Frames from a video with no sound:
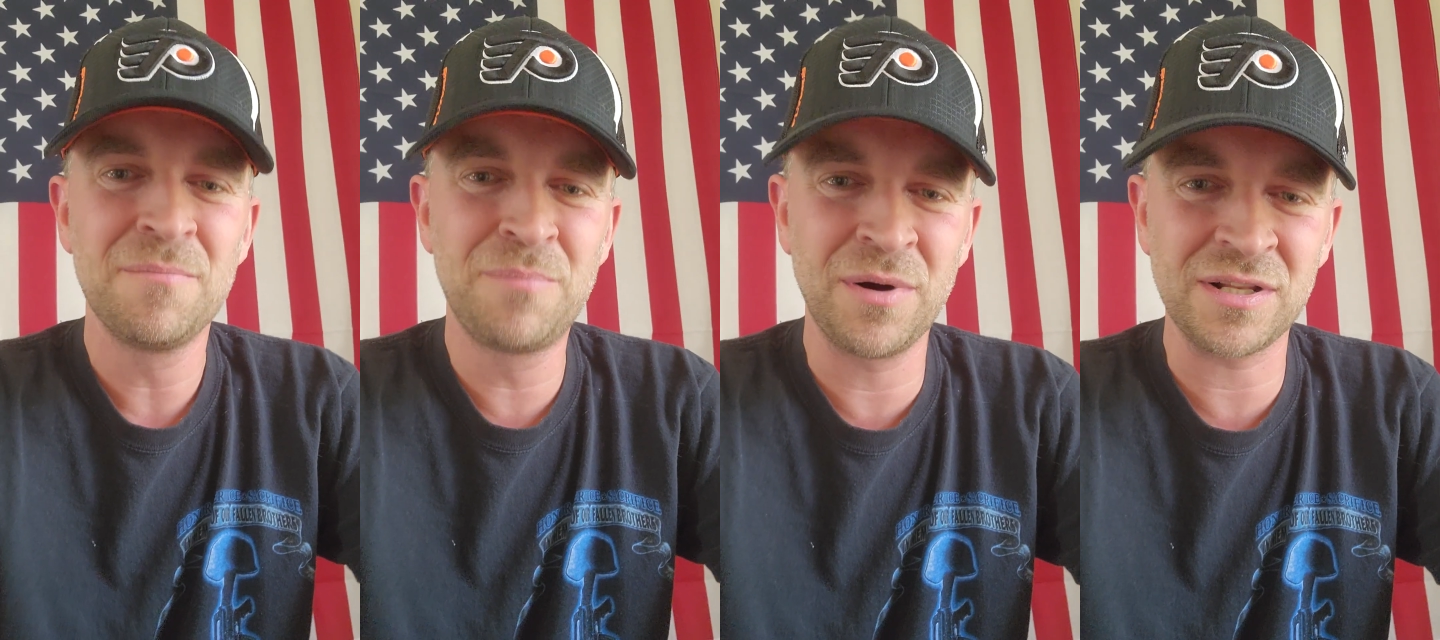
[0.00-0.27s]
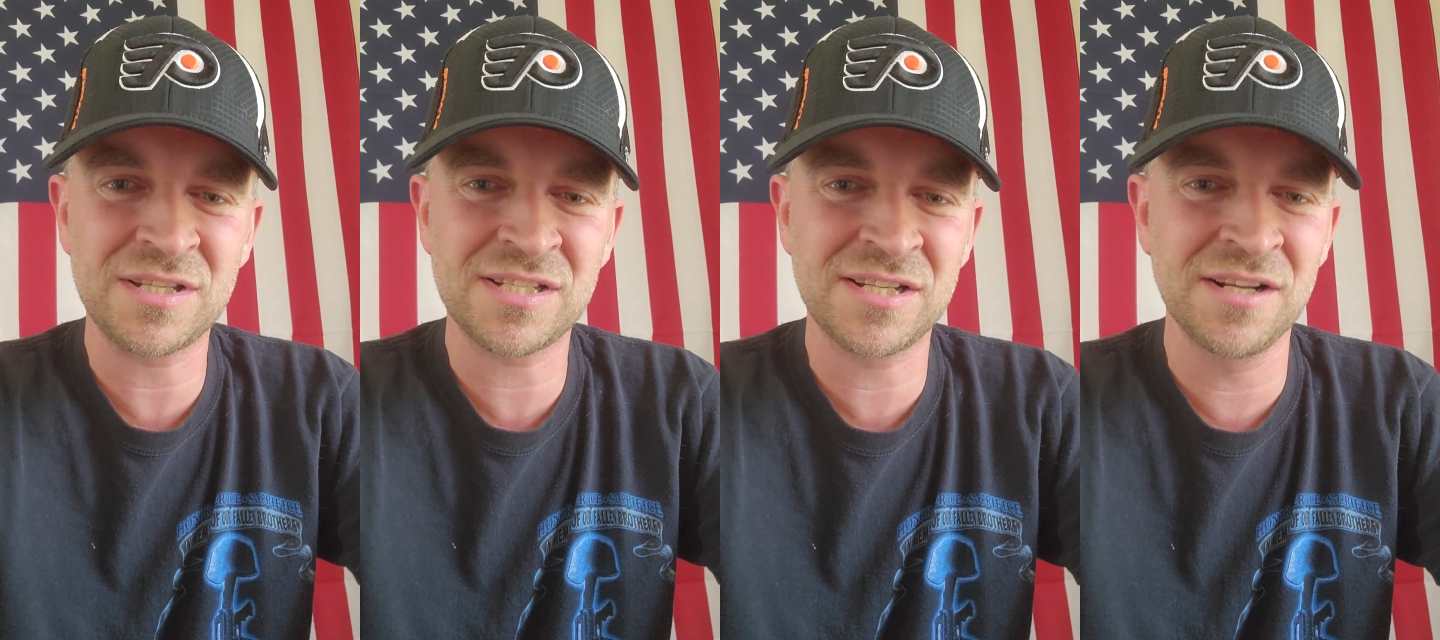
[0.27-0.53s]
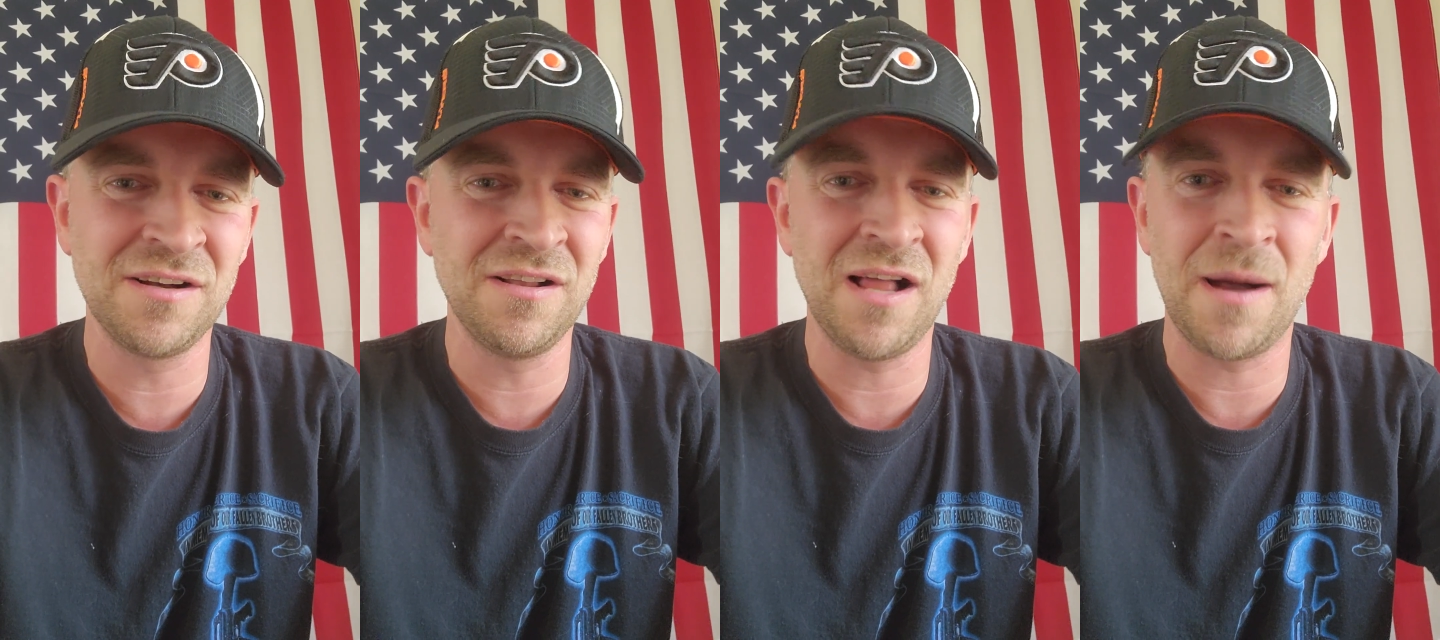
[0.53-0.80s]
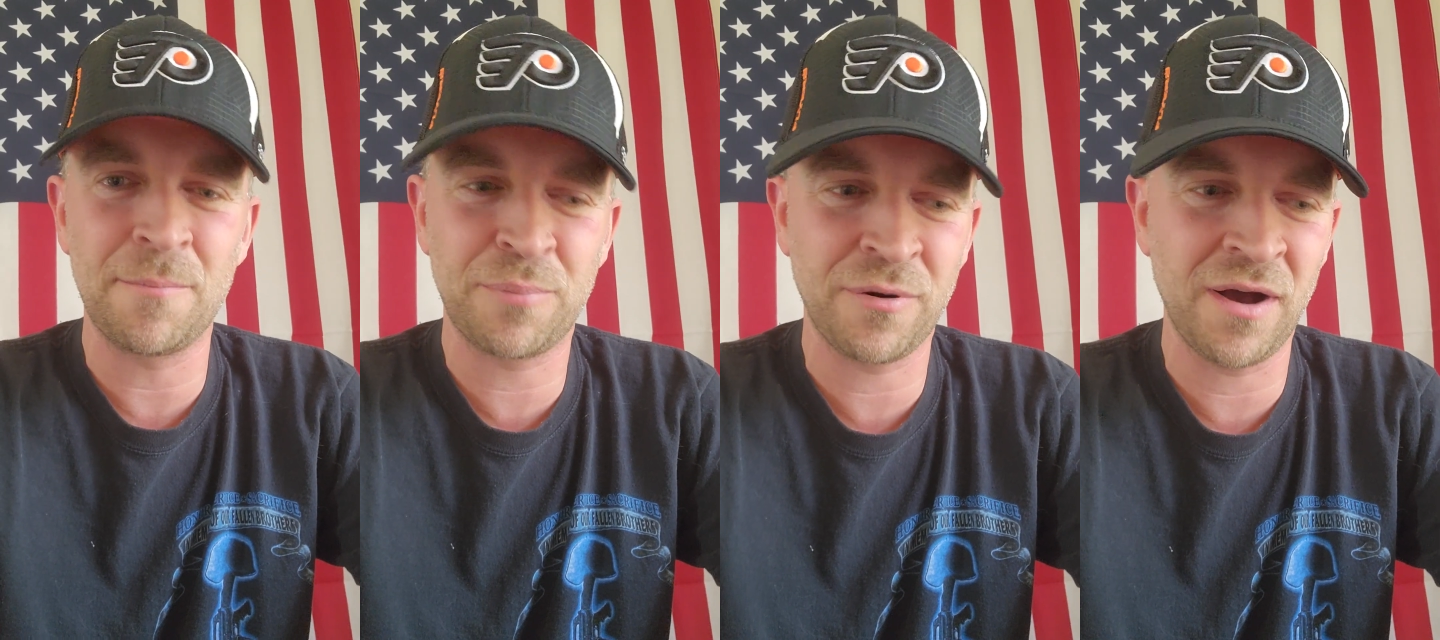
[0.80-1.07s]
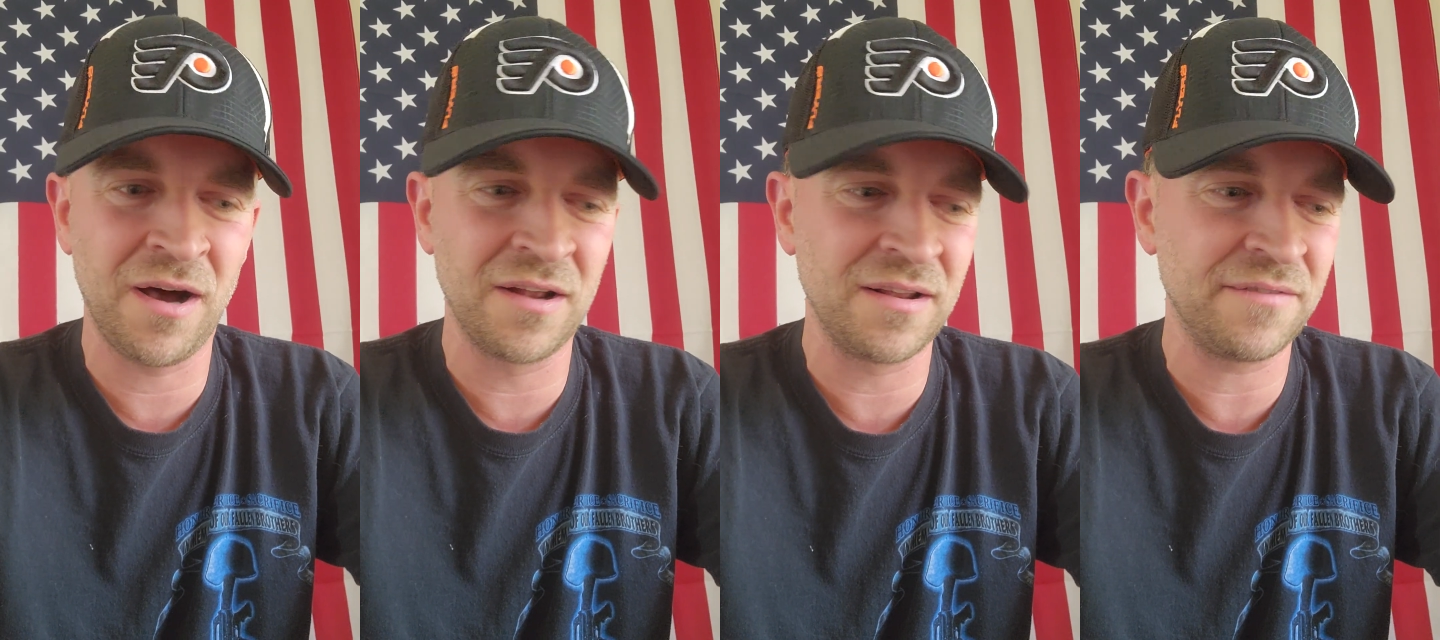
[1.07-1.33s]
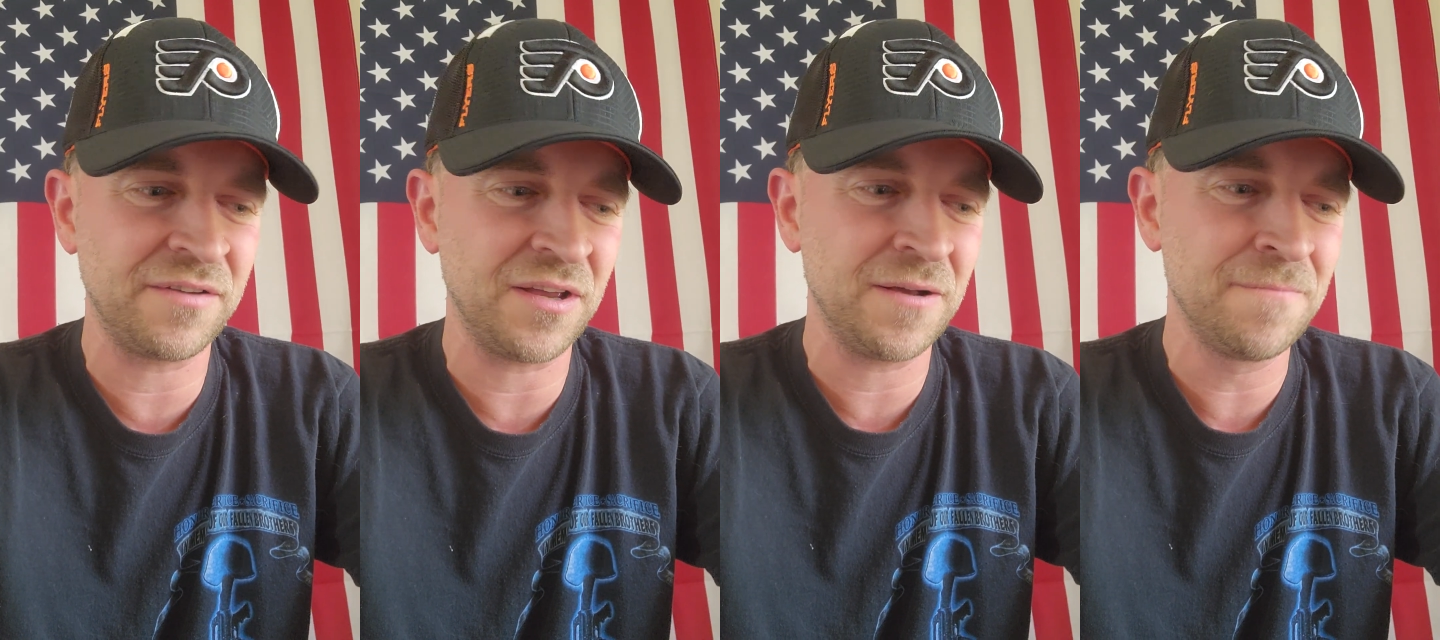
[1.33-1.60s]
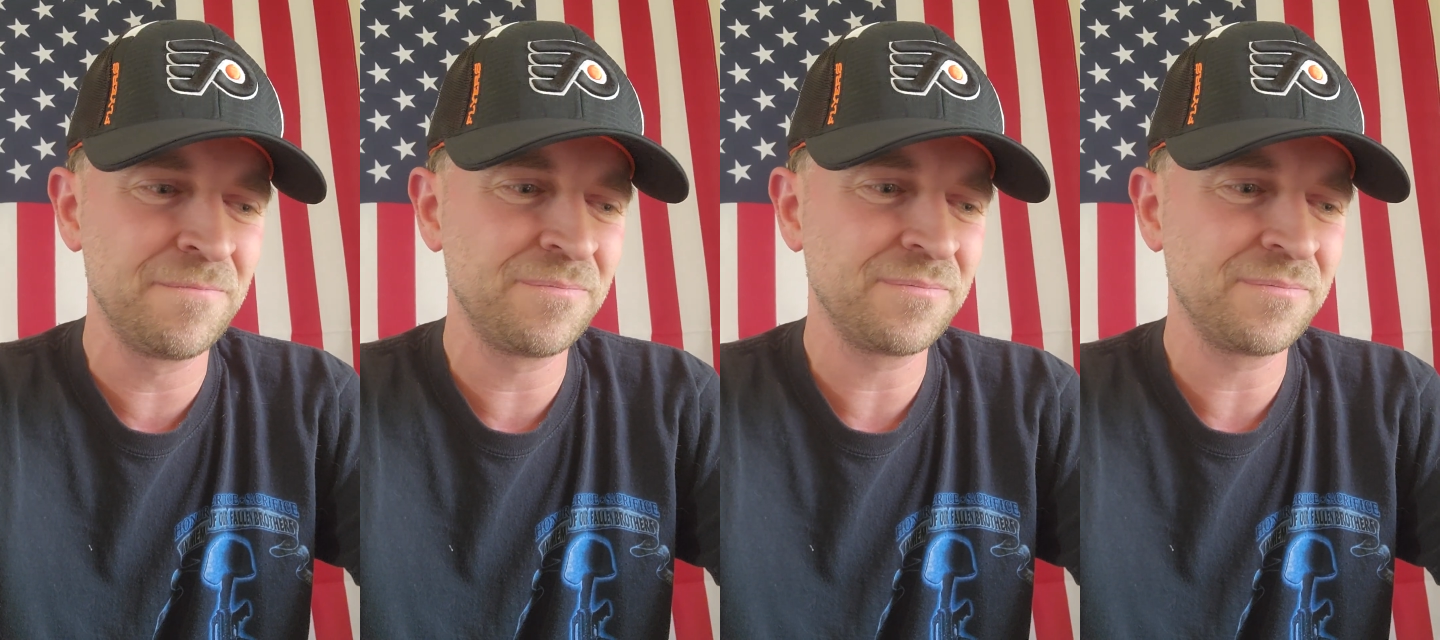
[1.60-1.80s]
but still, I'm proud of you.